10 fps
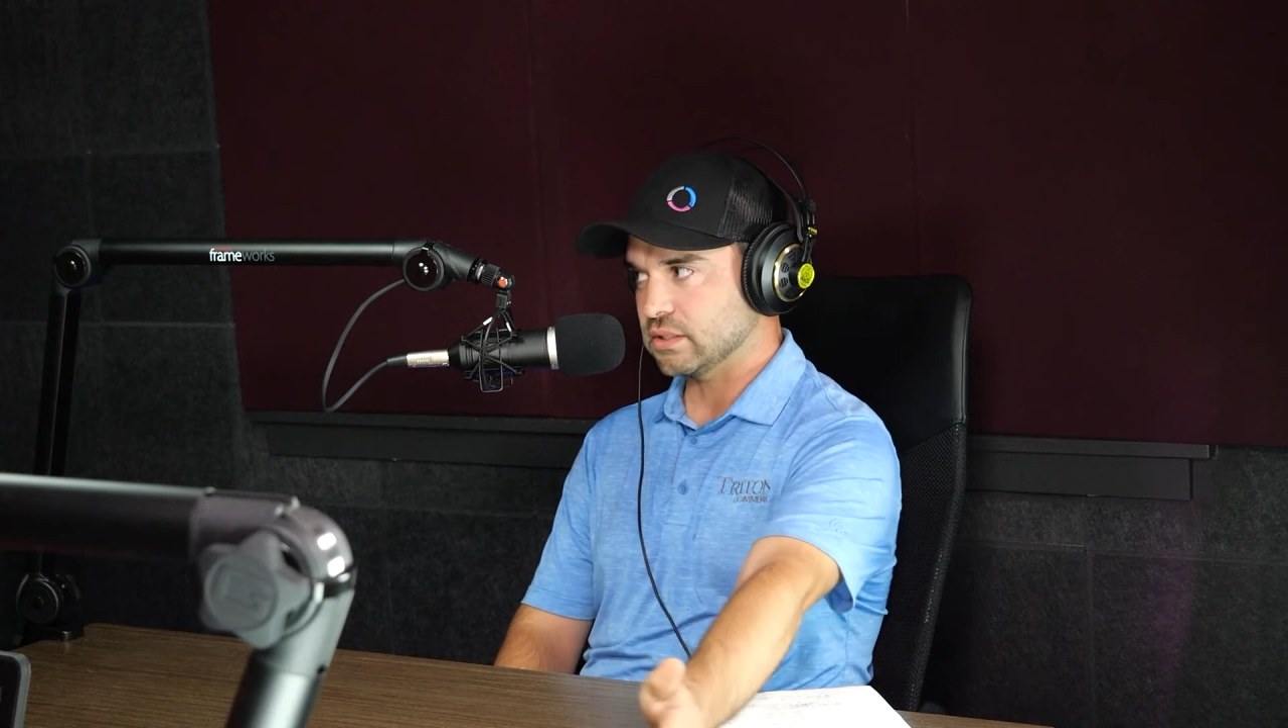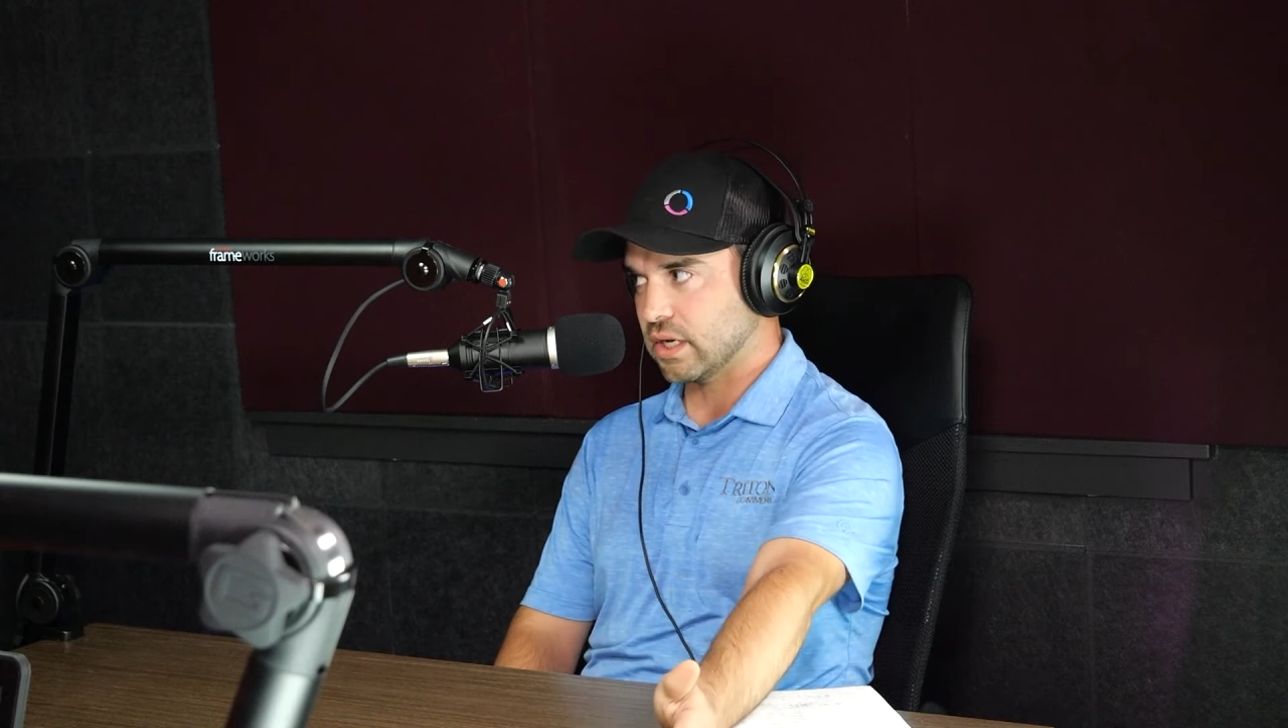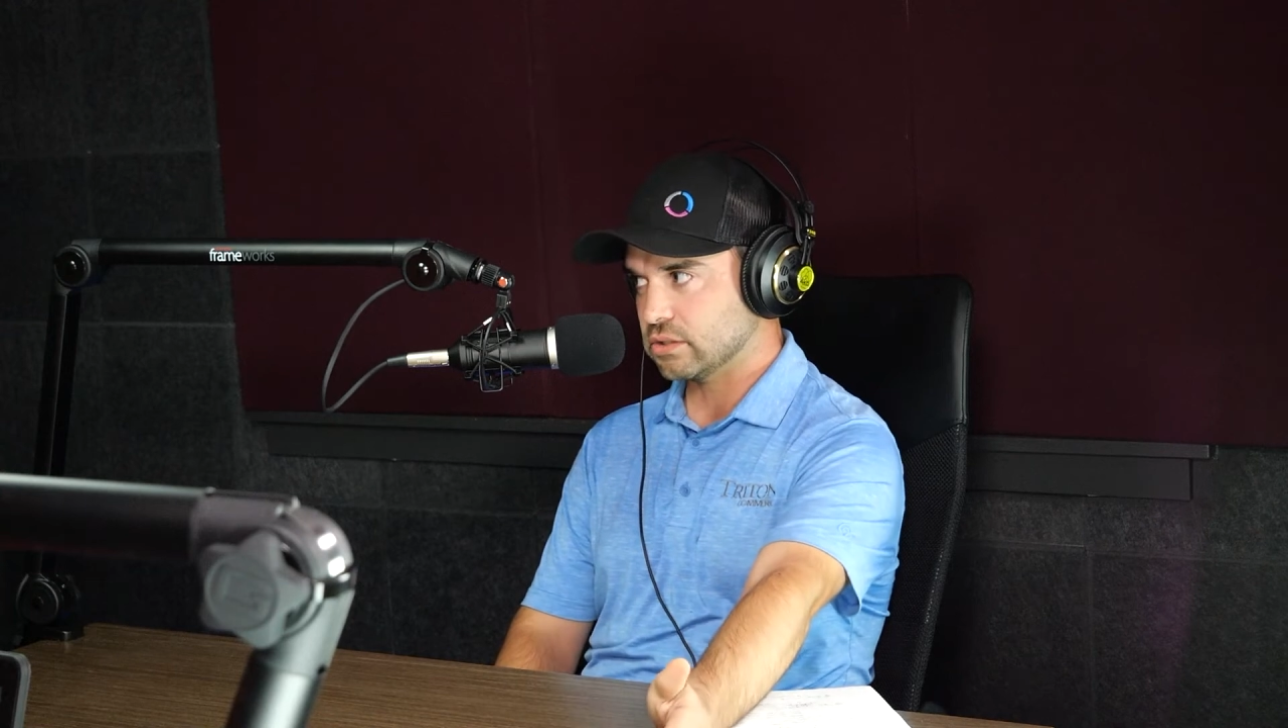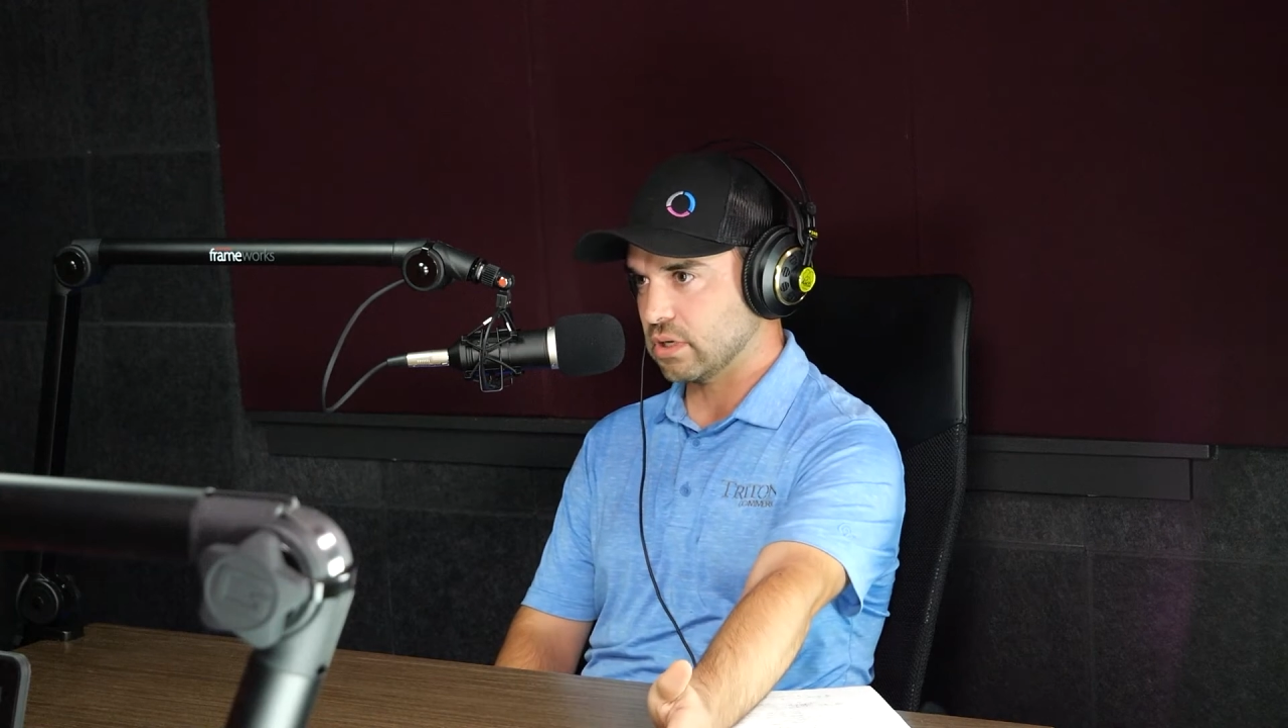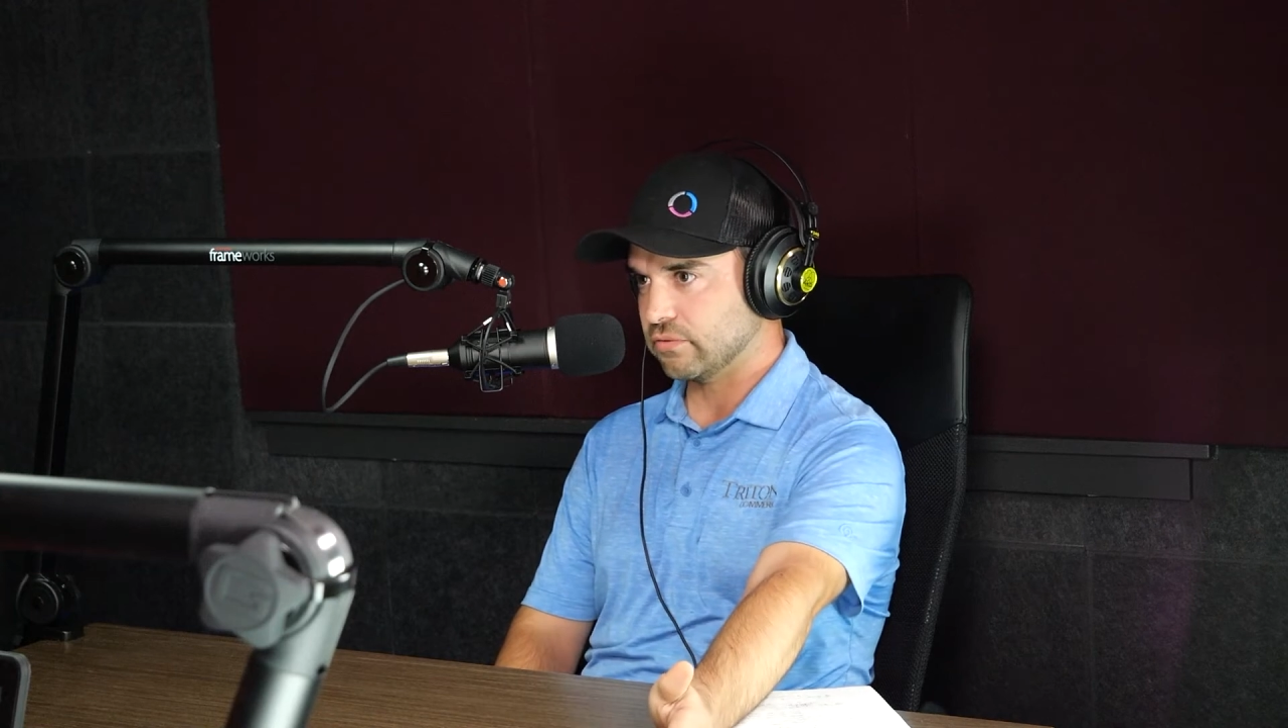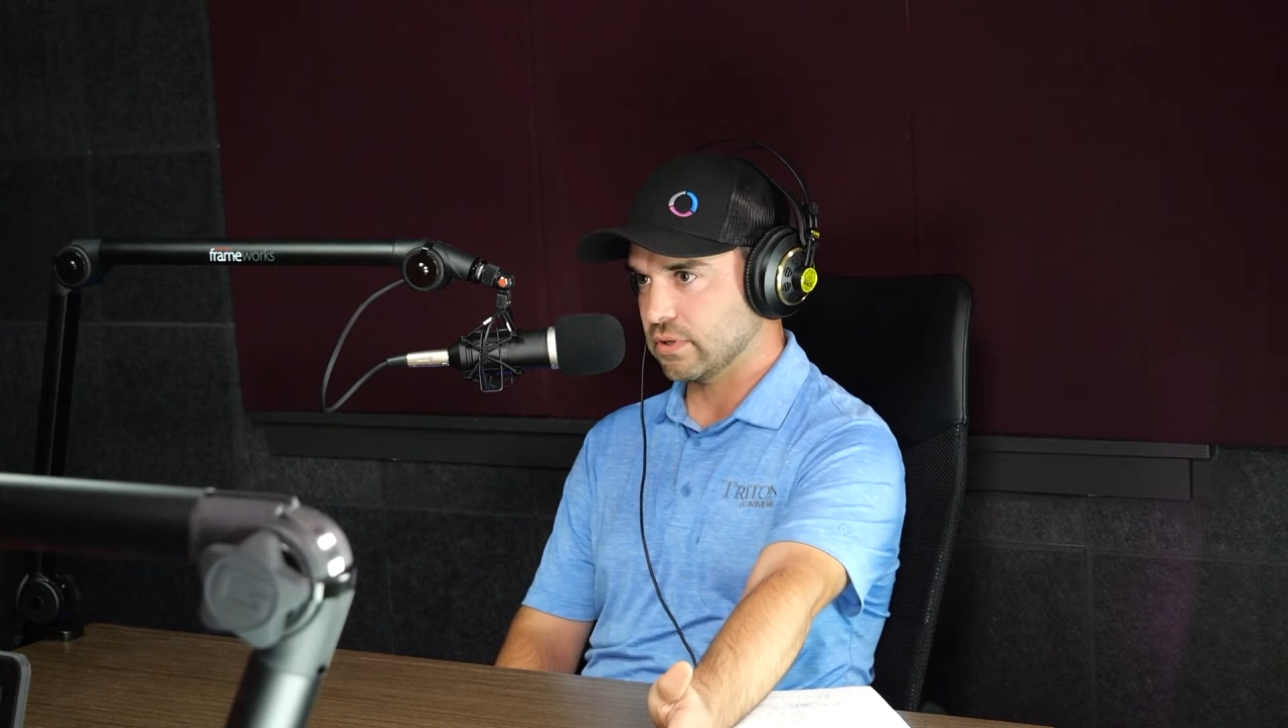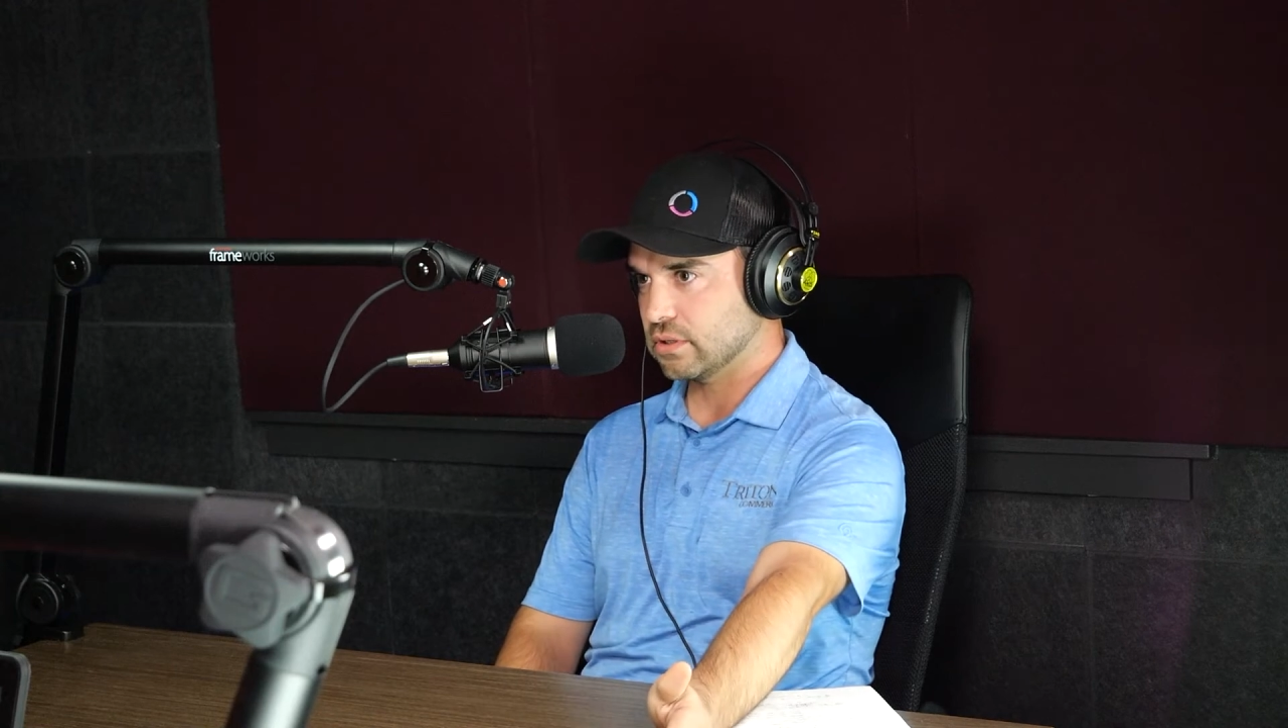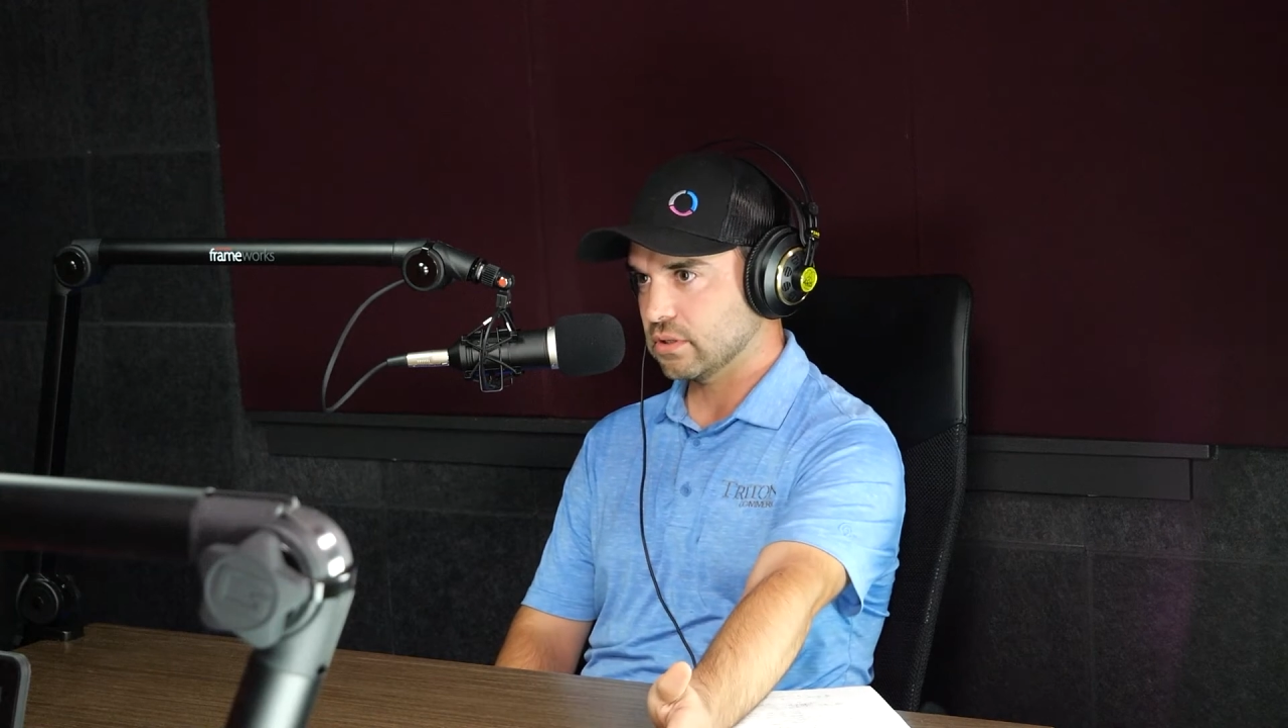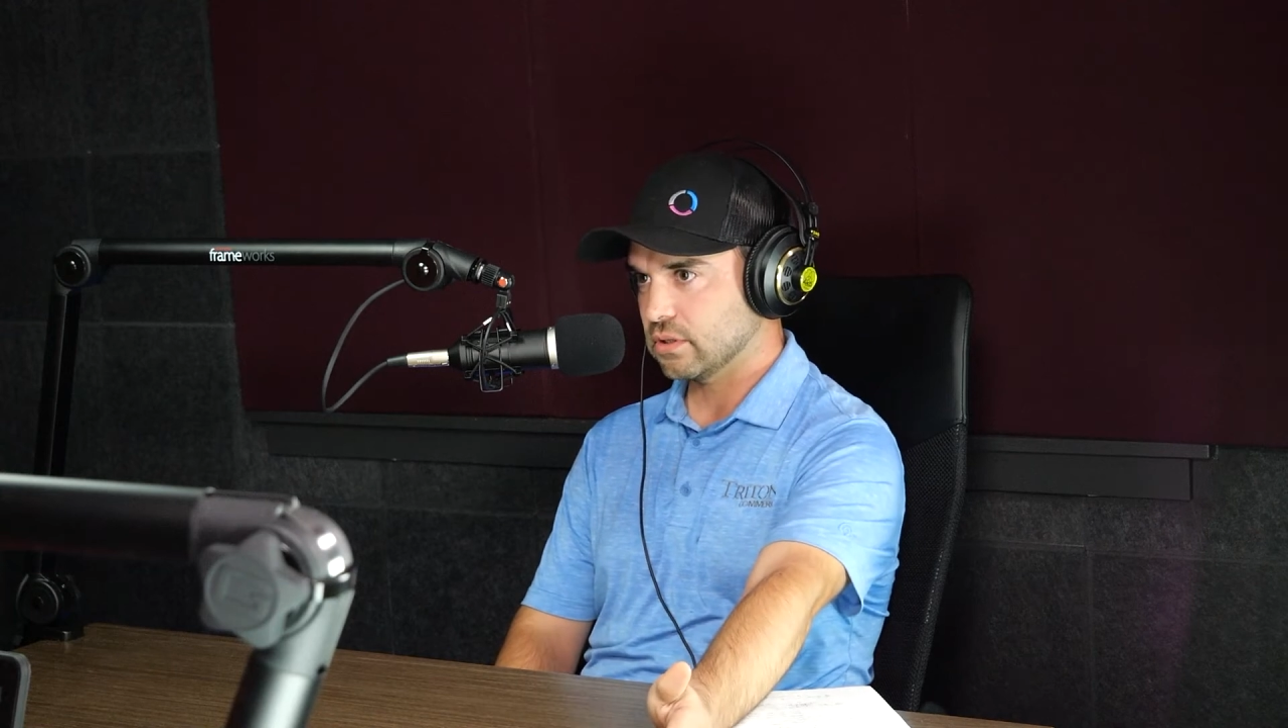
that traffic